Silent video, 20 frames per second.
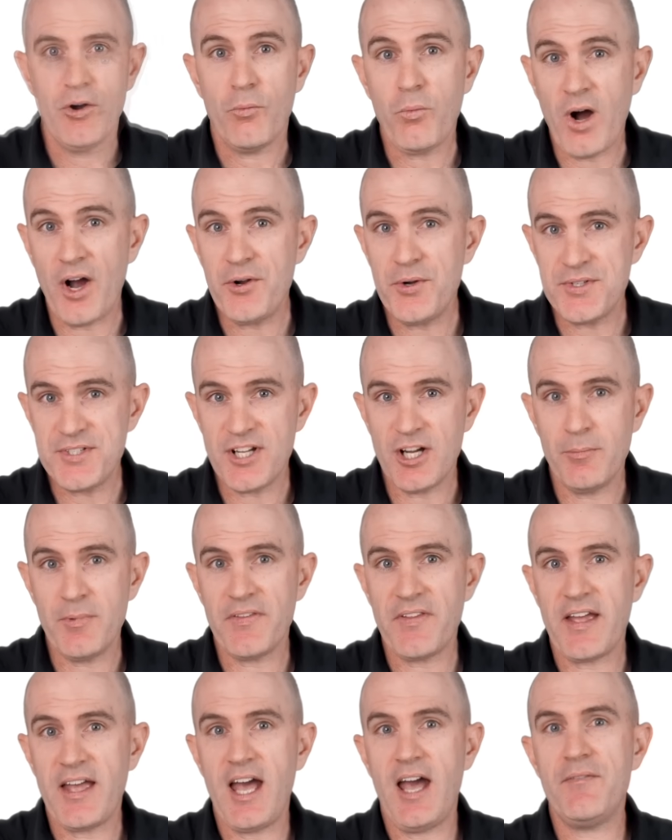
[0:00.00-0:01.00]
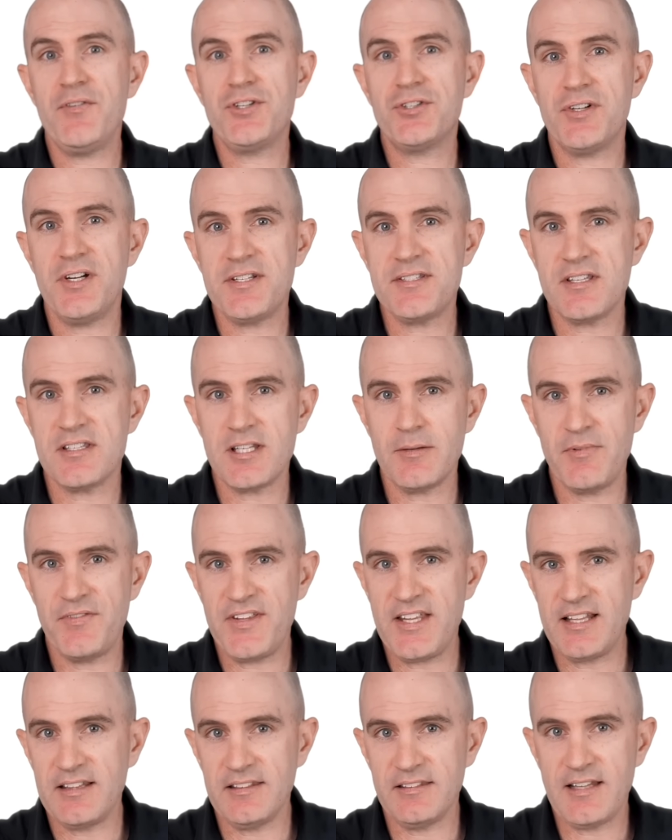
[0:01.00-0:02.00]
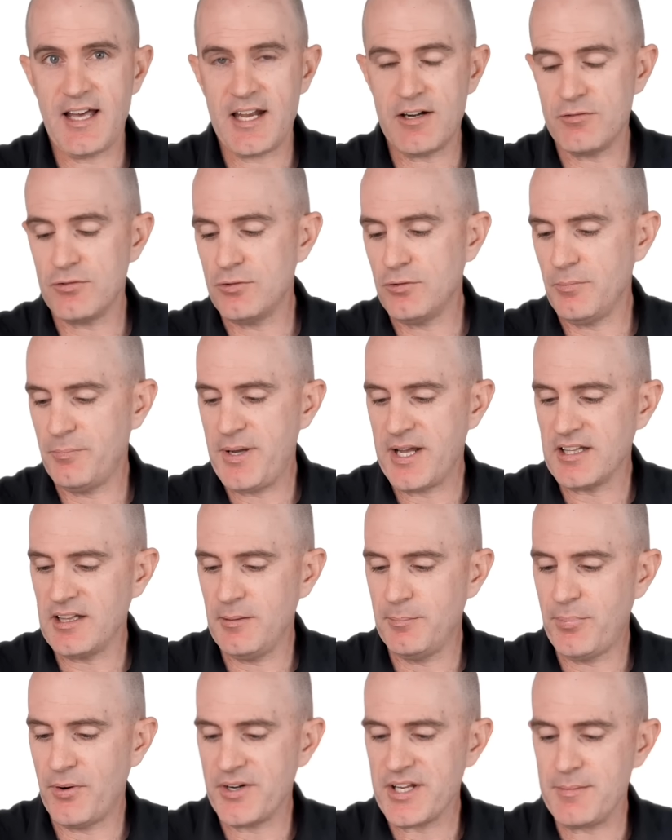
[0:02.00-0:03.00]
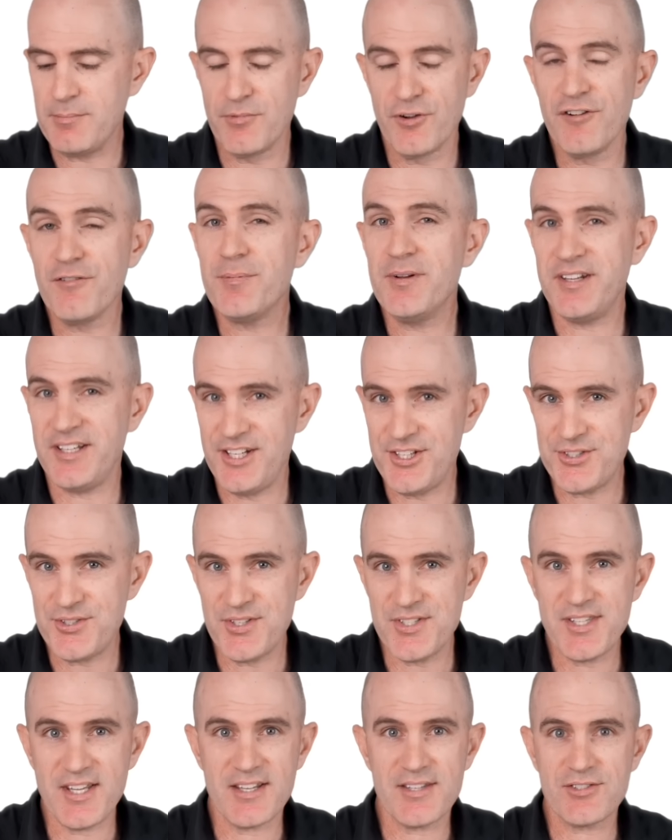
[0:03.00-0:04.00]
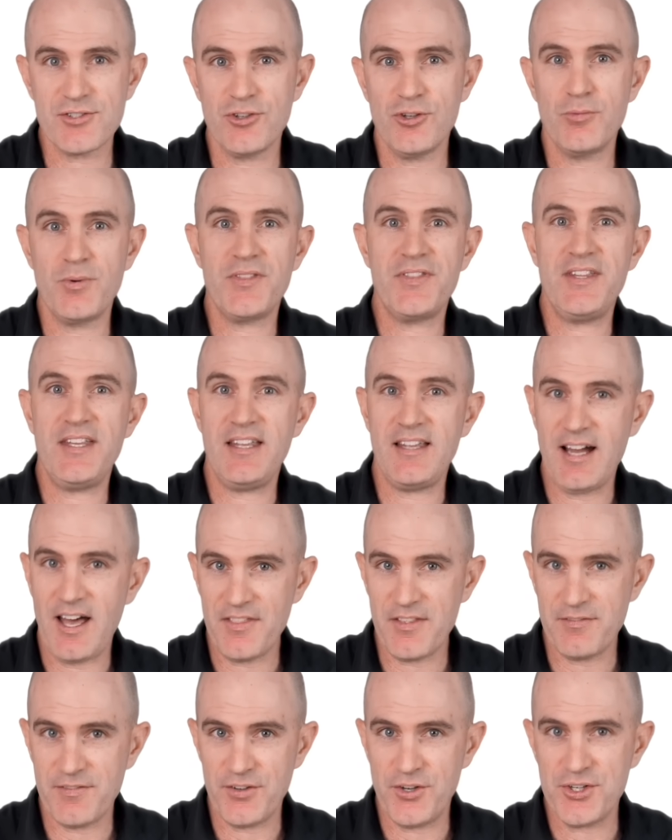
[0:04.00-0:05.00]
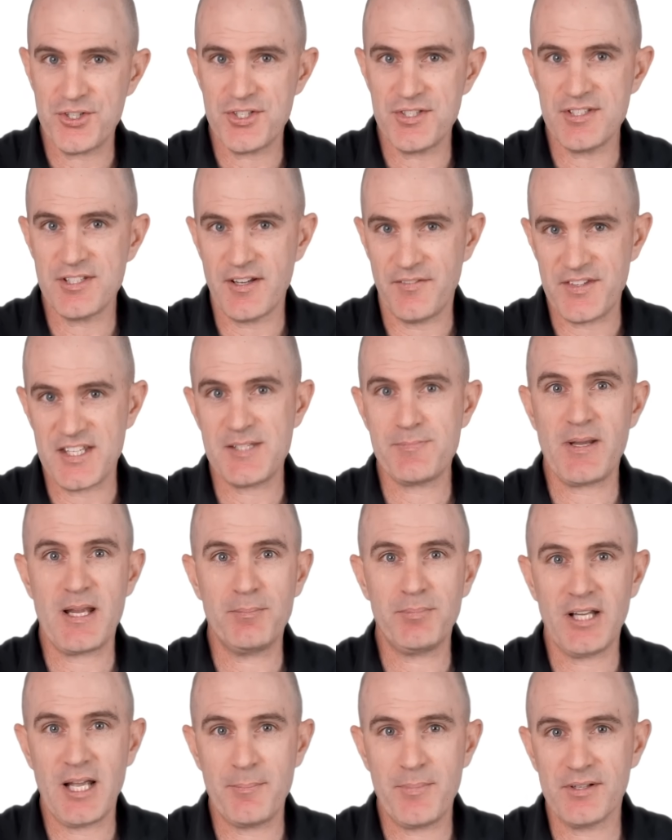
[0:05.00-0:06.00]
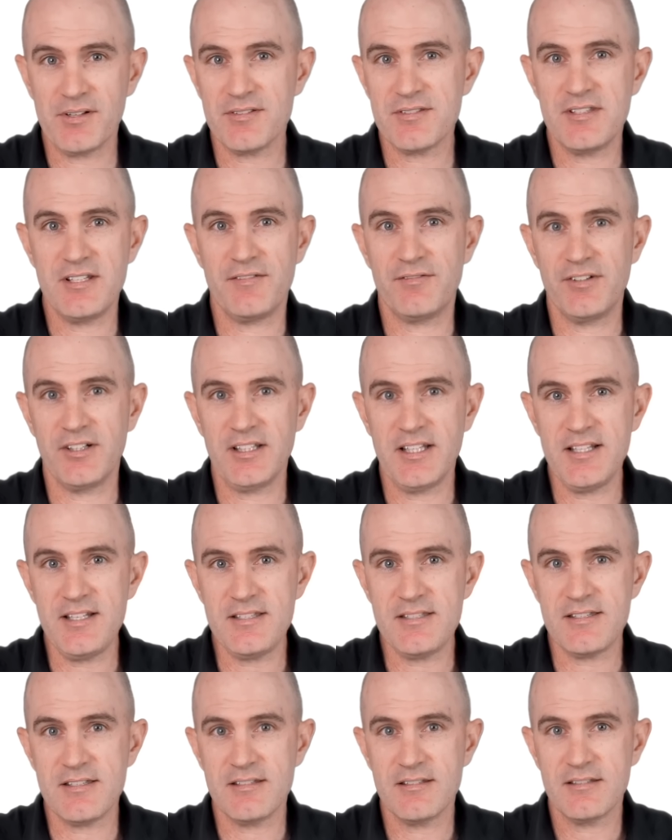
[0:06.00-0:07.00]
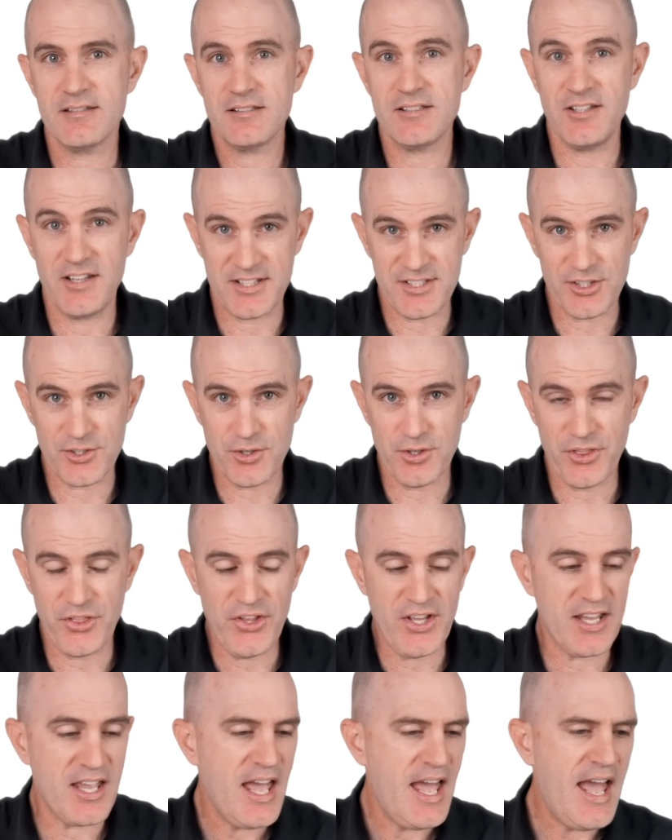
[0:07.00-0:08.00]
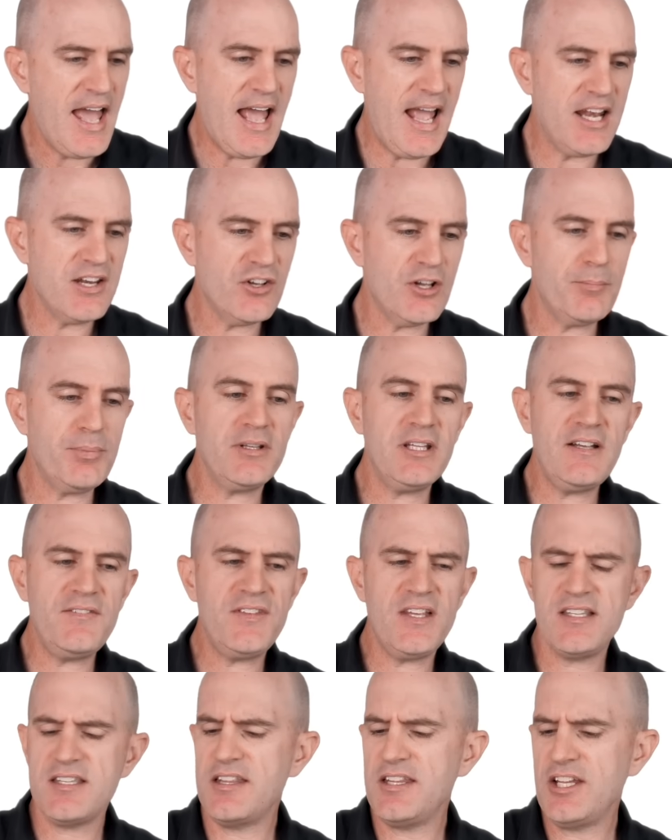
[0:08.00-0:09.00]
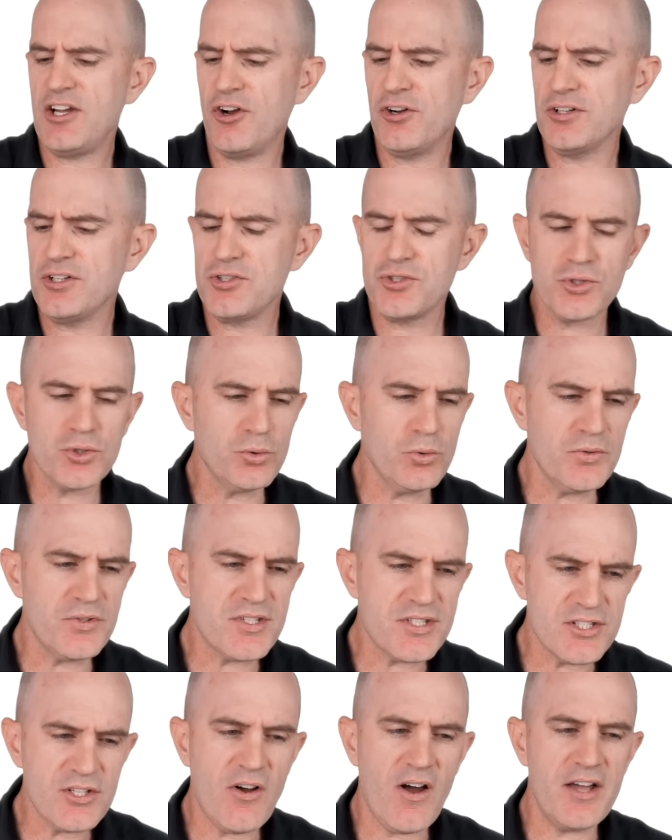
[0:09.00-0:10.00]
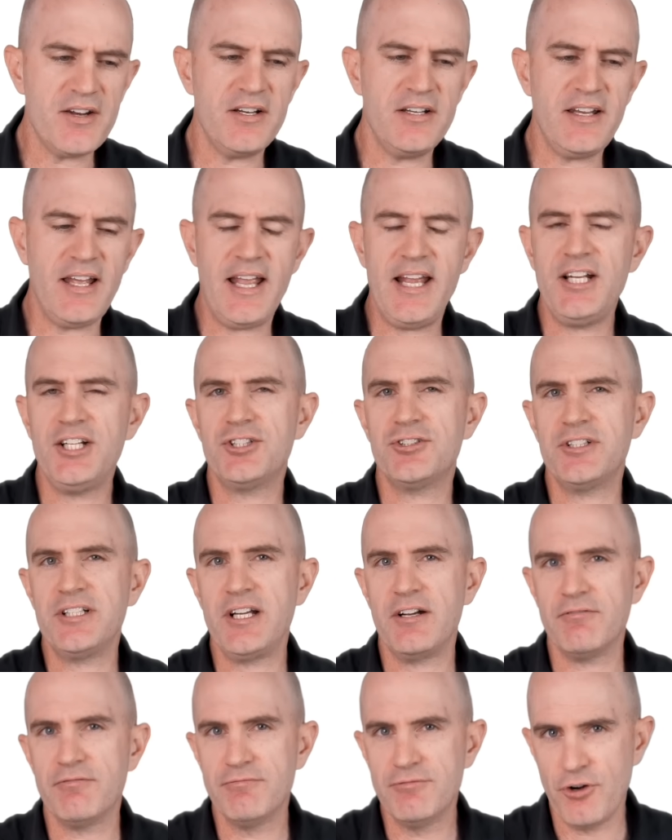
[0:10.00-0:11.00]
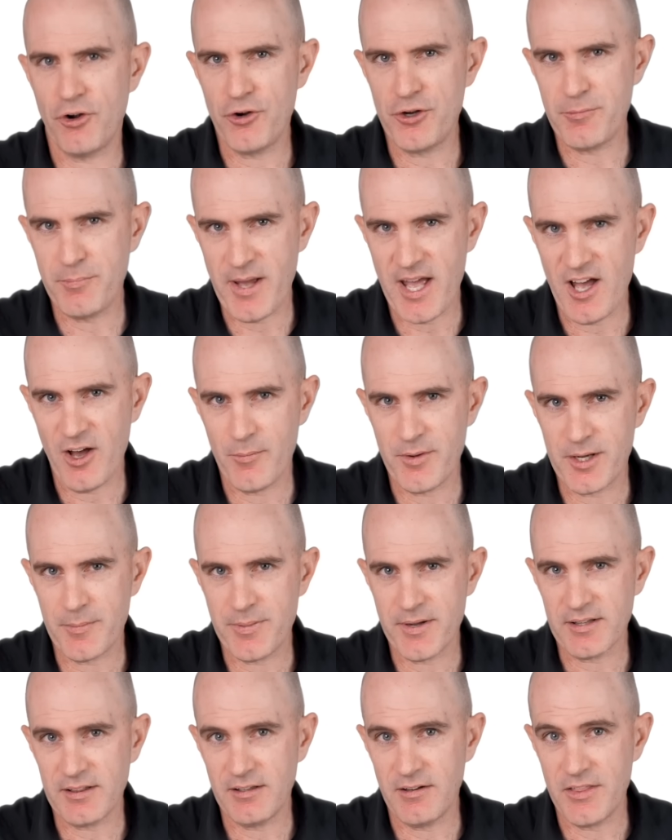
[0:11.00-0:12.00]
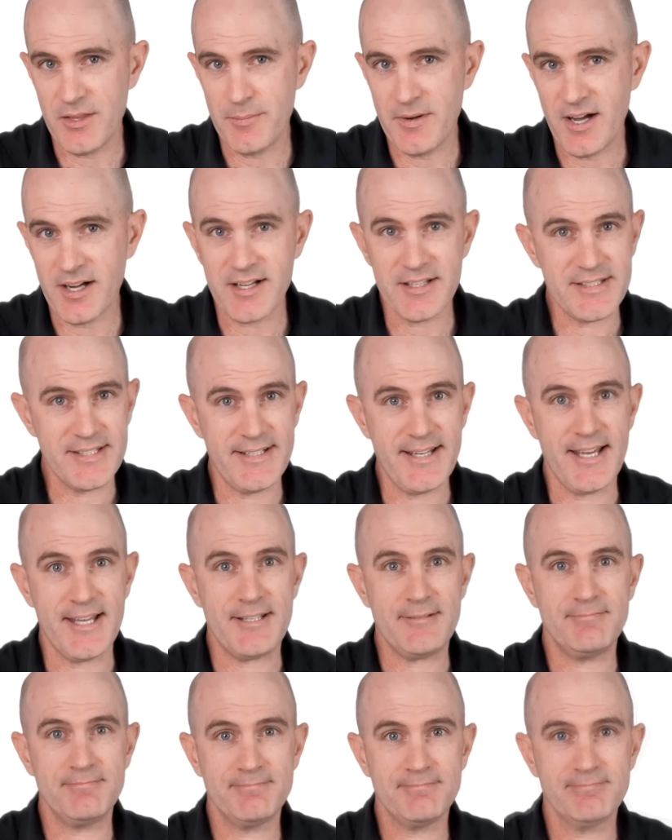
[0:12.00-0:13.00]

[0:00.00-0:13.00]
Wahoo tell me they have addressed some of the lateral pedal body movement issues they saw with the other versions of the Speedplay pedals they've released, so that's a good thing. And I believe these are the only dual-sided entry road power meter pedal on the market today.